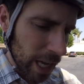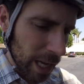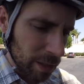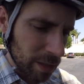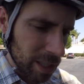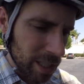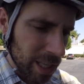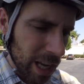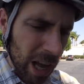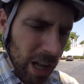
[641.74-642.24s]

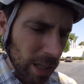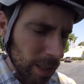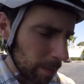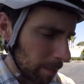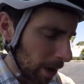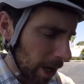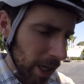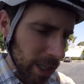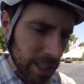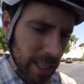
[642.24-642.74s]
thousand dollar
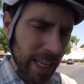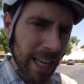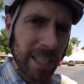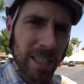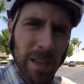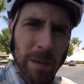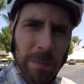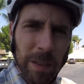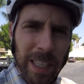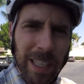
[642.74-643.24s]
mark to get
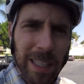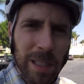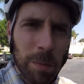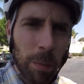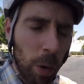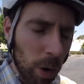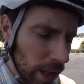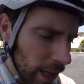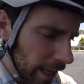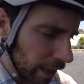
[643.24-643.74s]
something that's
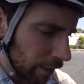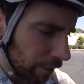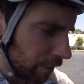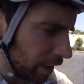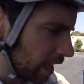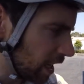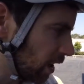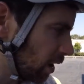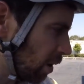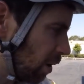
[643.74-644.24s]
more like a
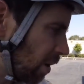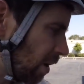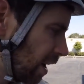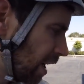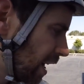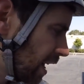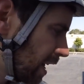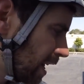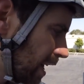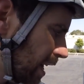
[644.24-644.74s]
vehicle
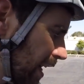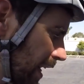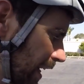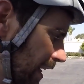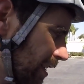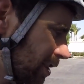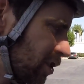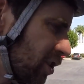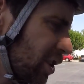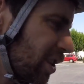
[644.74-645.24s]
is